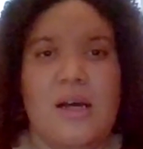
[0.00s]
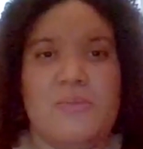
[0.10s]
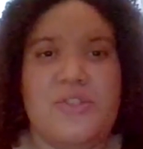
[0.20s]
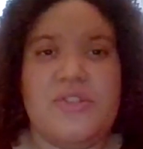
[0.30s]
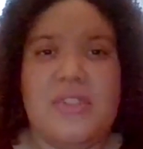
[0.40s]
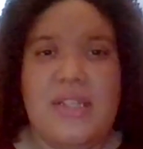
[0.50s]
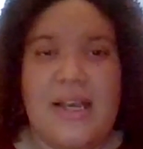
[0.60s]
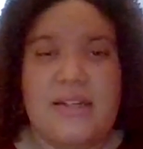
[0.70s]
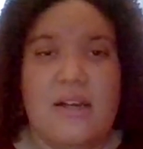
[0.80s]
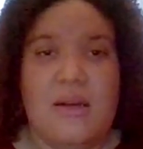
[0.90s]
During
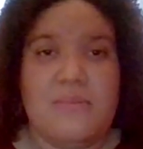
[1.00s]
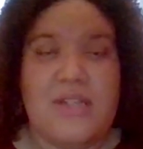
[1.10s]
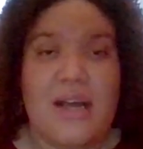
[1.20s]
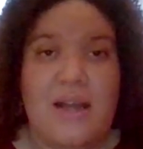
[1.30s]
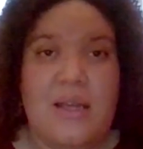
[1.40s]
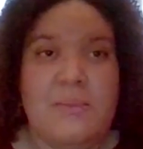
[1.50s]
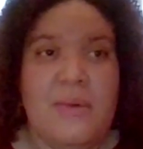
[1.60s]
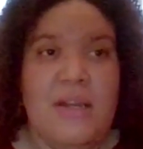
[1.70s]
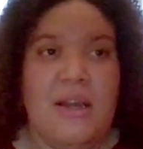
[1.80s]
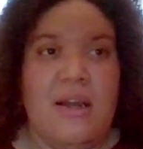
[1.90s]
that
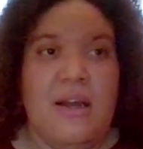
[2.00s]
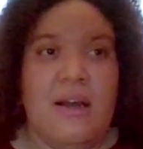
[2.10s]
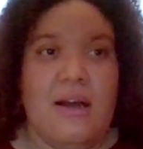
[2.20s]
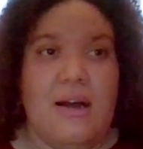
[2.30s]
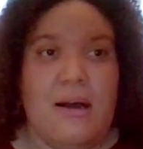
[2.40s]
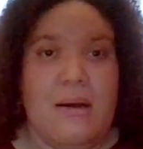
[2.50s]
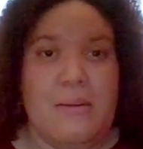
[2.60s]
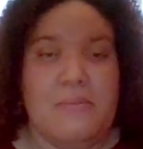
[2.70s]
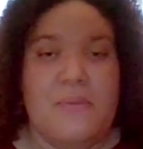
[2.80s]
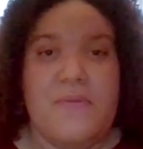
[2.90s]
time,
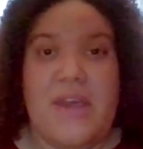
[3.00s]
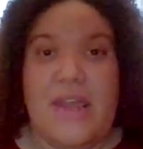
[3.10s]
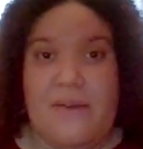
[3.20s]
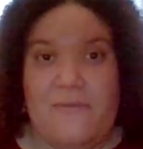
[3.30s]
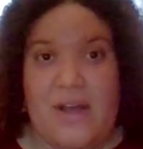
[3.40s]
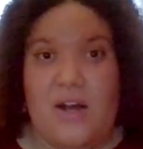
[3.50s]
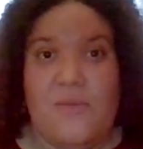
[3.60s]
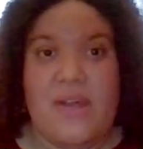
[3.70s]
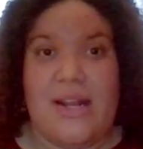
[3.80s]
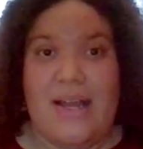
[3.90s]
they had
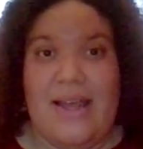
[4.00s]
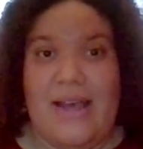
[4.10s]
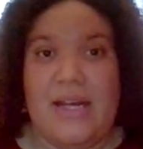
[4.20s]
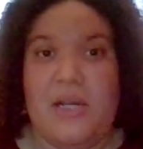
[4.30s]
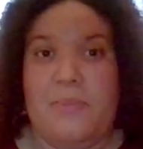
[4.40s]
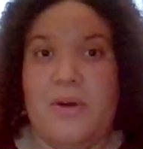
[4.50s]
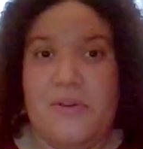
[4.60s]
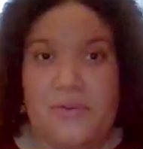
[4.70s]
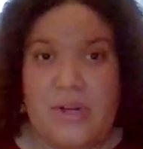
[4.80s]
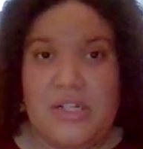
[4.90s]
found that I had a
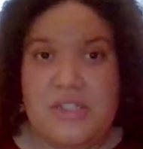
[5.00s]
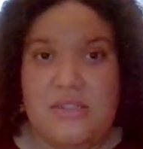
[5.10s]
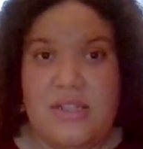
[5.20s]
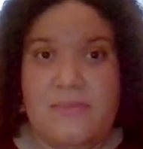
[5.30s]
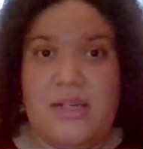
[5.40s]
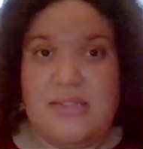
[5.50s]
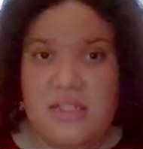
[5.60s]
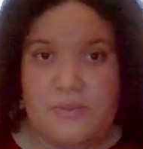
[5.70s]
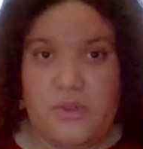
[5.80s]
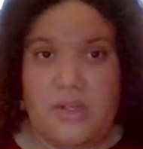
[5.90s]
perforation in my
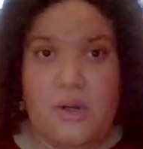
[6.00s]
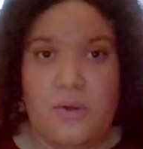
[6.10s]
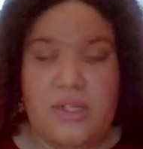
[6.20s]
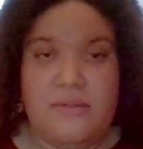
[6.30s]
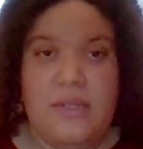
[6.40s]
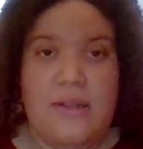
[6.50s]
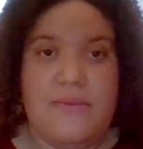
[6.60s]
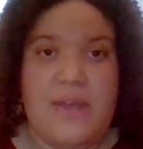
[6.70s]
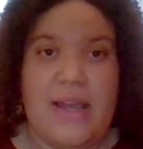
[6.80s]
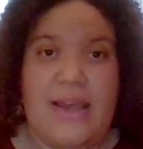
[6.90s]
sigmoid colon
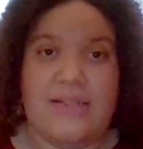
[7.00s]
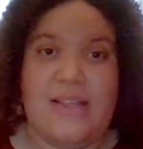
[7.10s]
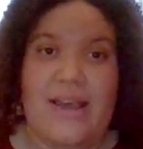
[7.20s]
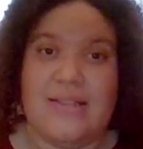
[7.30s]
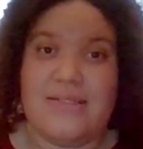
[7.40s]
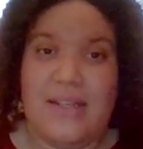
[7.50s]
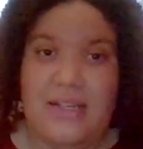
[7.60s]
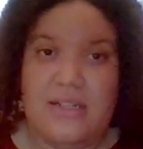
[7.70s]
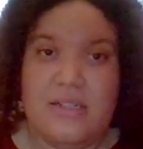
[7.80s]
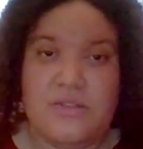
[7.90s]
that has
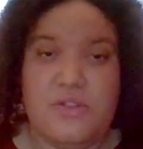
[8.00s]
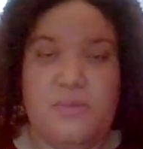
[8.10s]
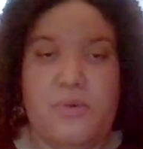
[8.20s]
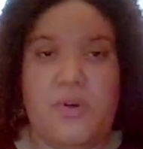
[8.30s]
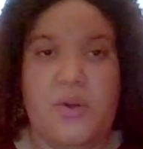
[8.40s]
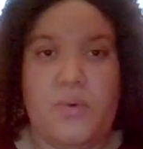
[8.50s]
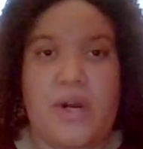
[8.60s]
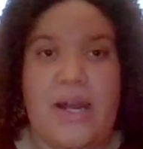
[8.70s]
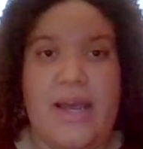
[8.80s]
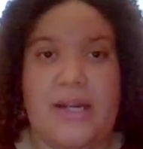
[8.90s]
cascaded to a point
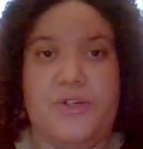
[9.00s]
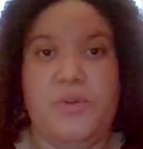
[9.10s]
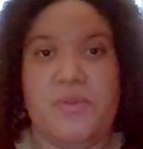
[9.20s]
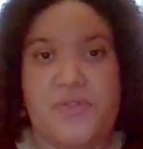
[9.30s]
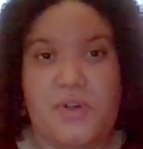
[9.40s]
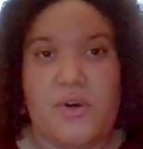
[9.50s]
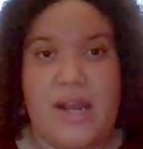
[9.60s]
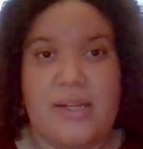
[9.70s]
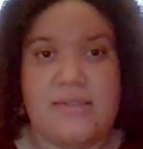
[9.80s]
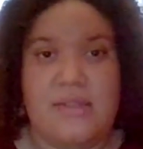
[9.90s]
where I had a
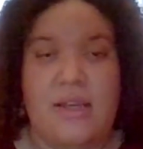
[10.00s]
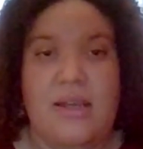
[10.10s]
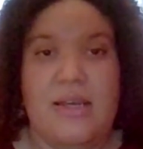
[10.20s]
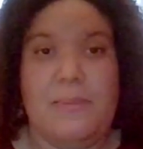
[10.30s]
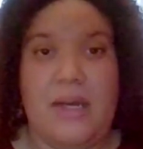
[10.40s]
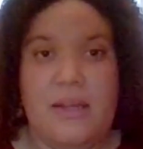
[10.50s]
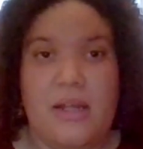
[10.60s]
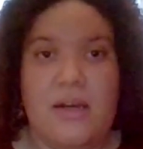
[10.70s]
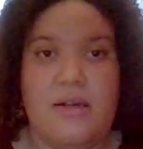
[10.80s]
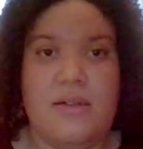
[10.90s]
pneumothorax in my
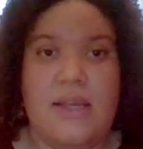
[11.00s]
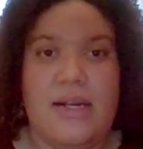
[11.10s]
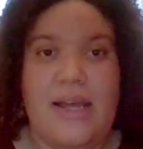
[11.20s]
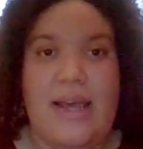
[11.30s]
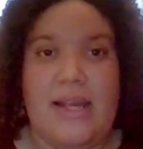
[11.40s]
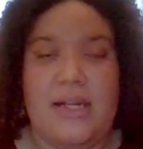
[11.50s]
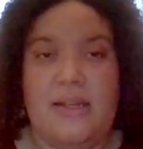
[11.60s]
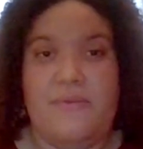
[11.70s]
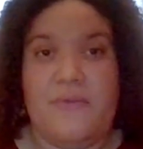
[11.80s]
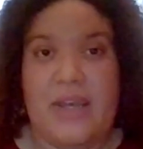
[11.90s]
lung and I had
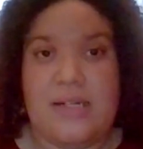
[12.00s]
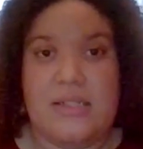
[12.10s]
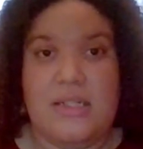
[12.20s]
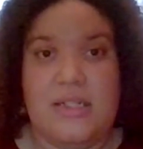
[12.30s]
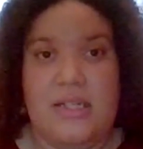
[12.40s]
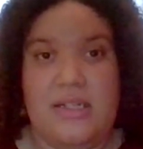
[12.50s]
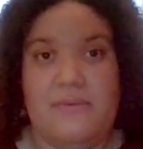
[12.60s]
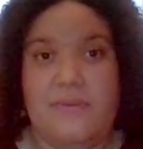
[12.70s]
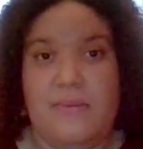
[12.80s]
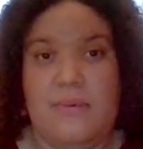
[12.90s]
an infected
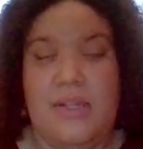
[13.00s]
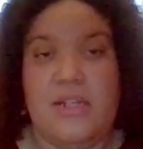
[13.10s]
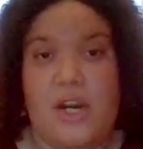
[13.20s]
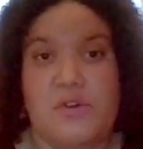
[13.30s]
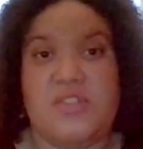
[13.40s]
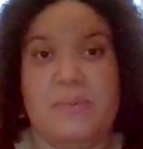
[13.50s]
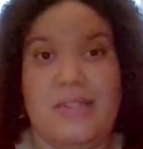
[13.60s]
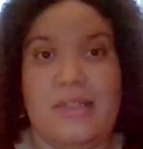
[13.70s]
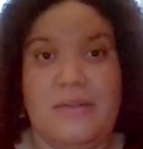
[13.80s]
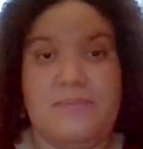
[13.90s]
and enlarged
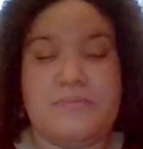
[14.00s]
spleen.